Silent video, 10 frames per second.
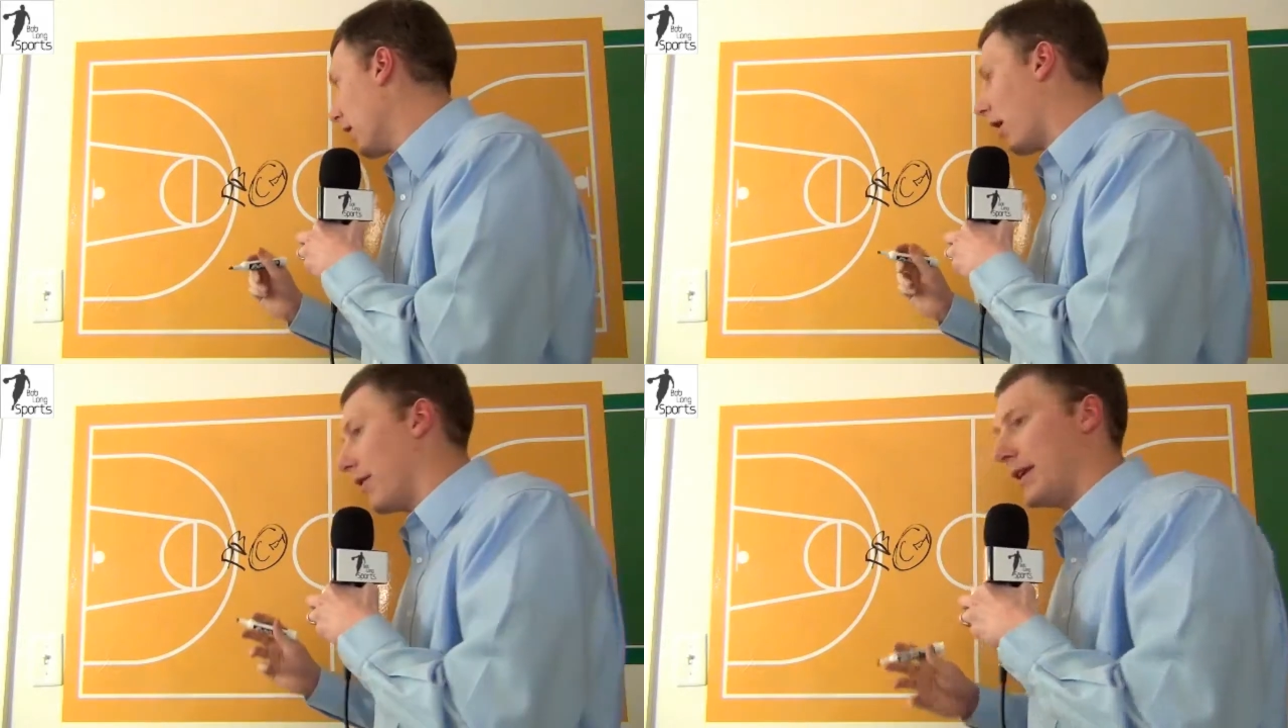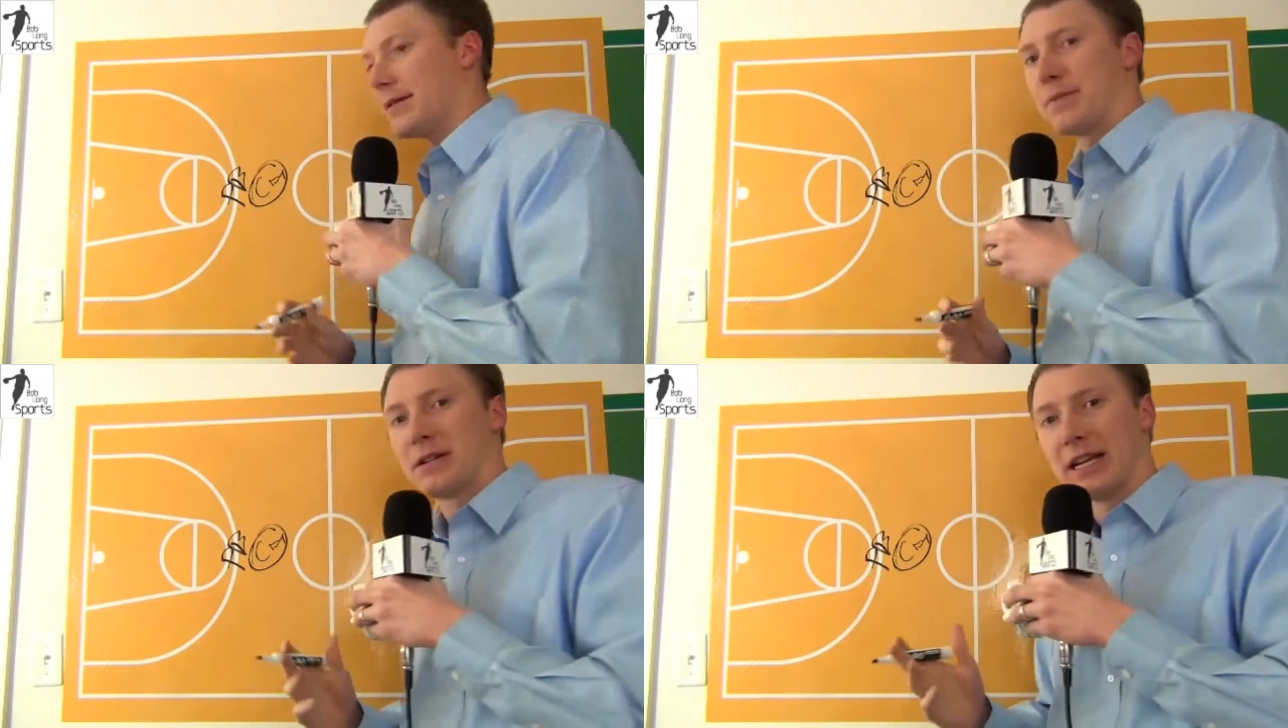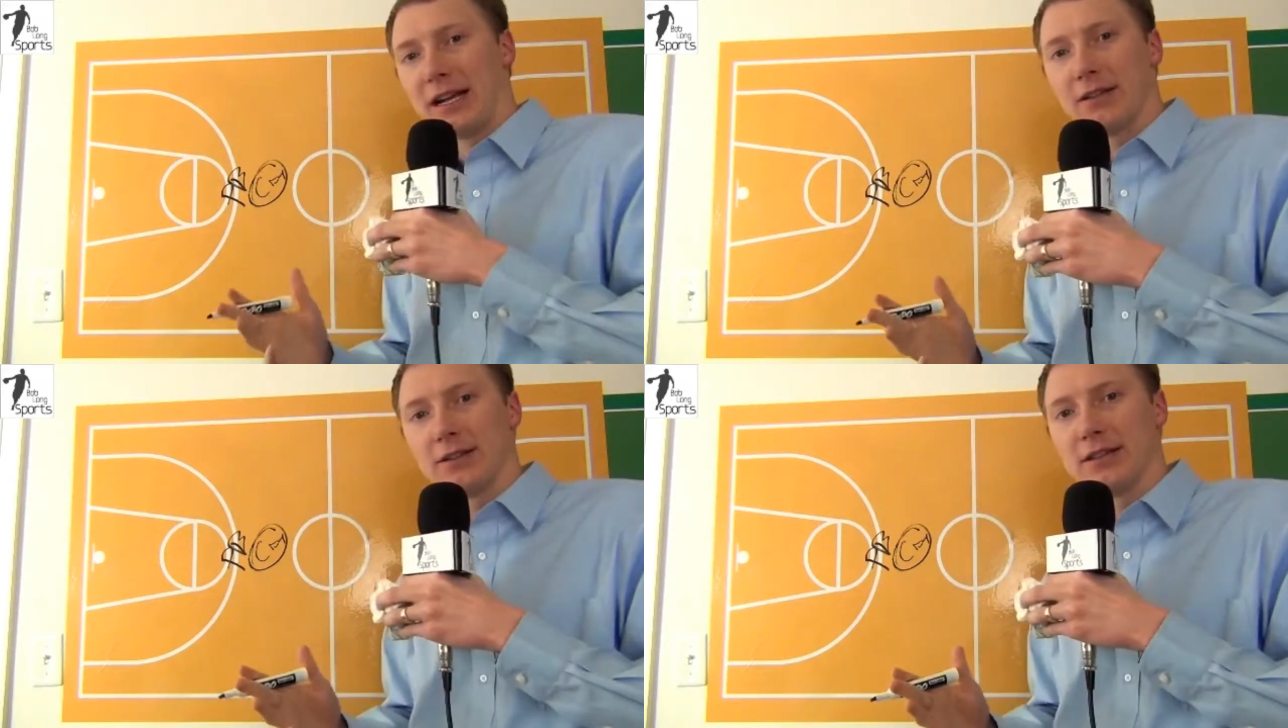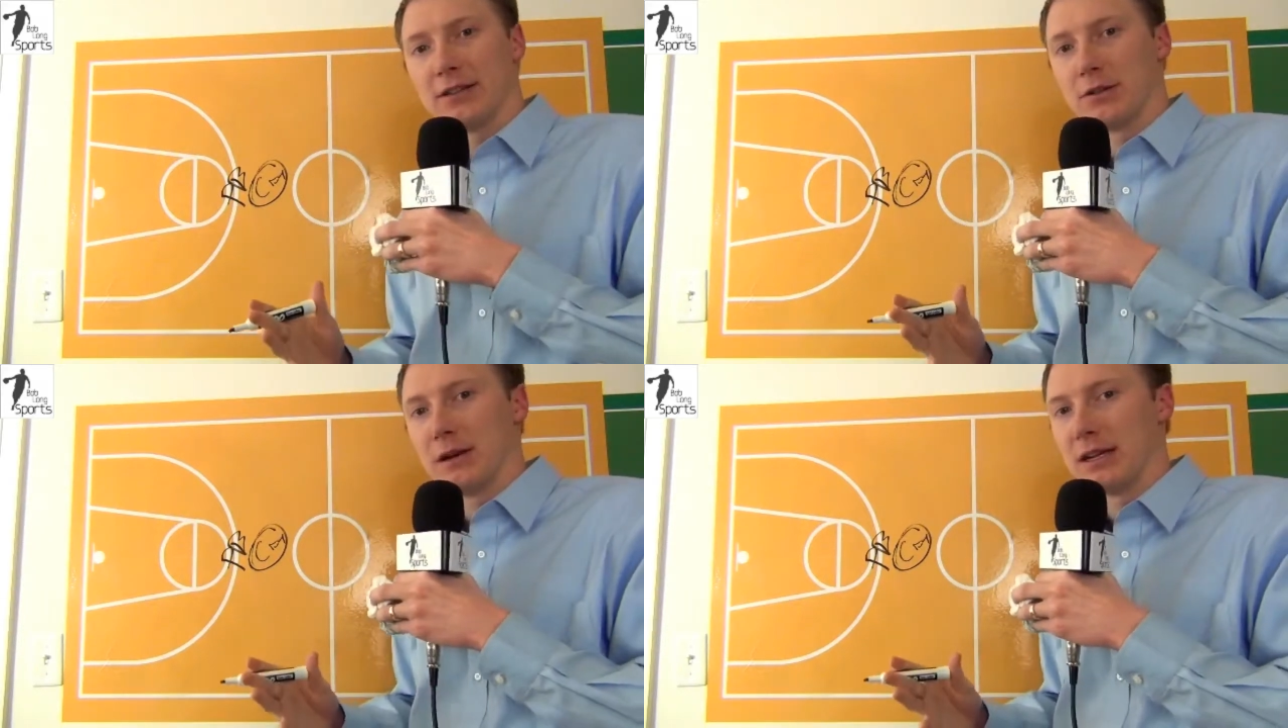On this particular
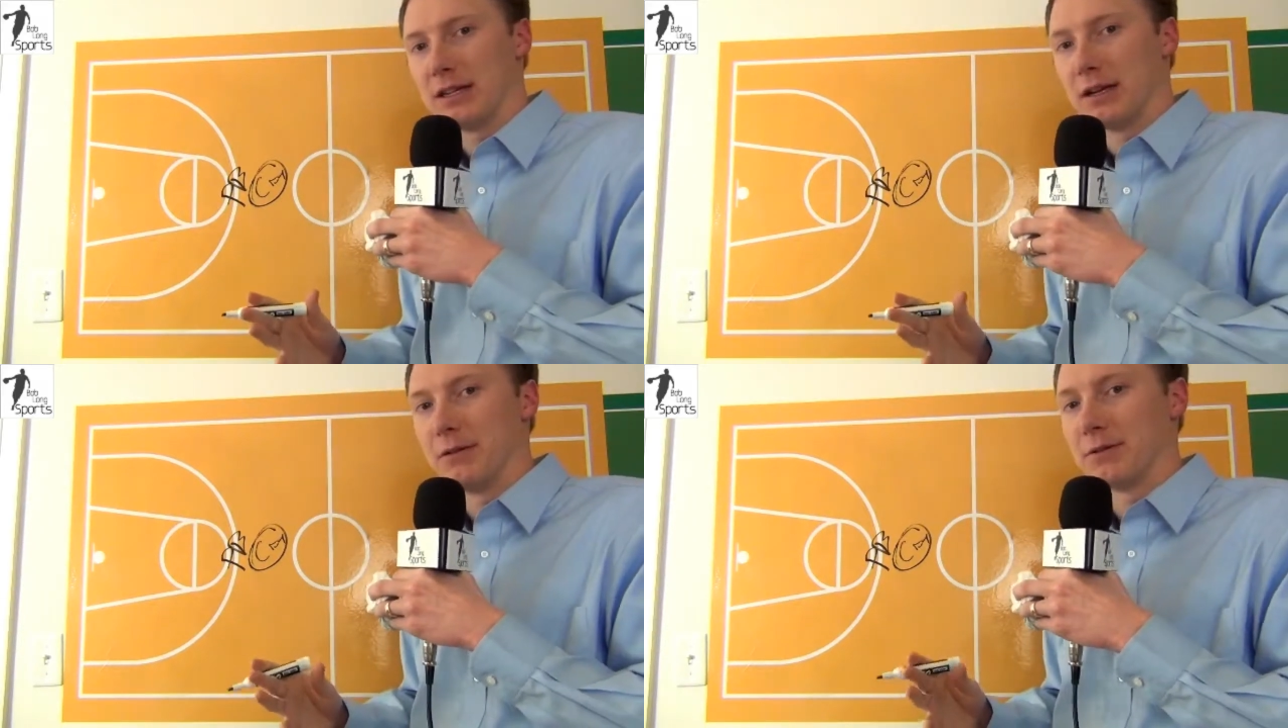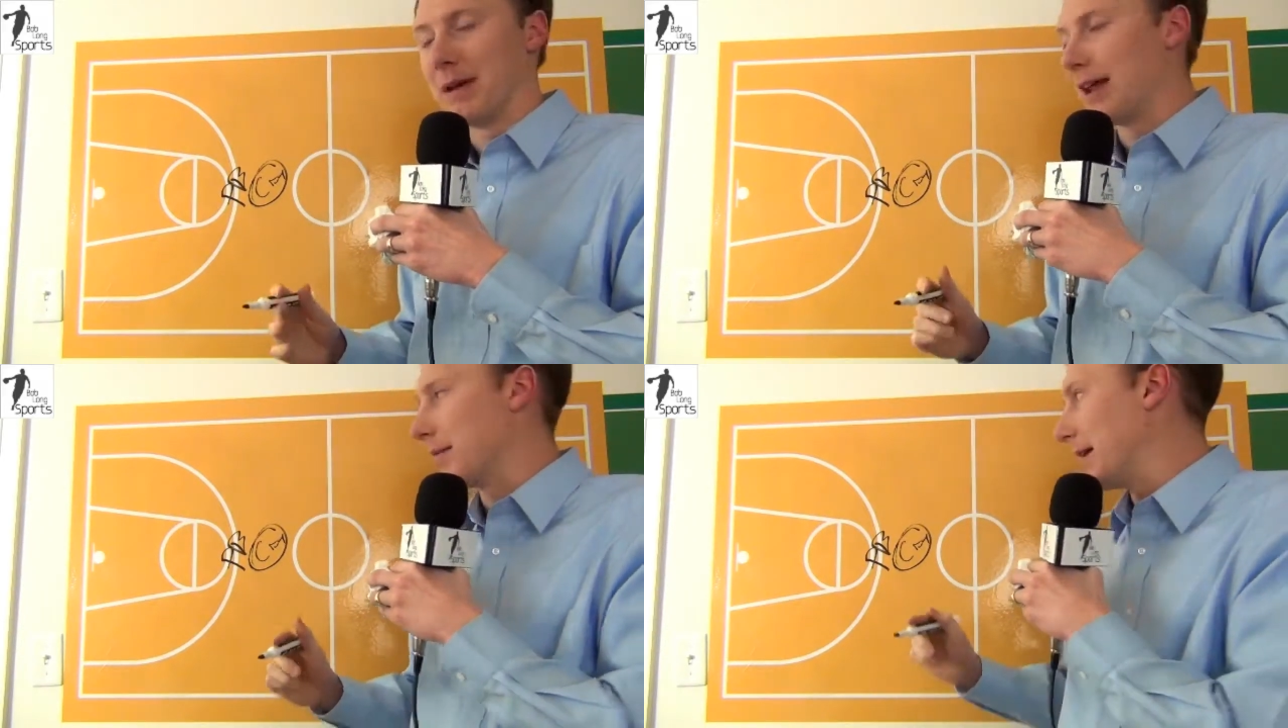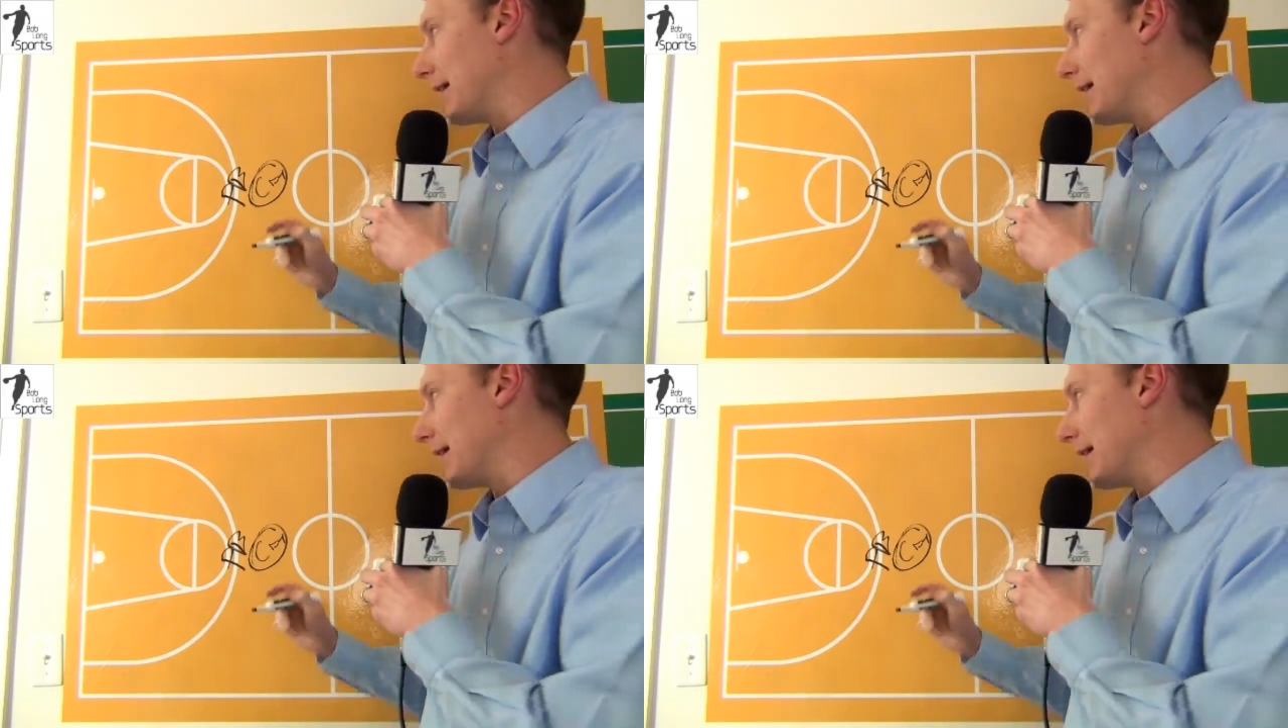situation, it was man-to-man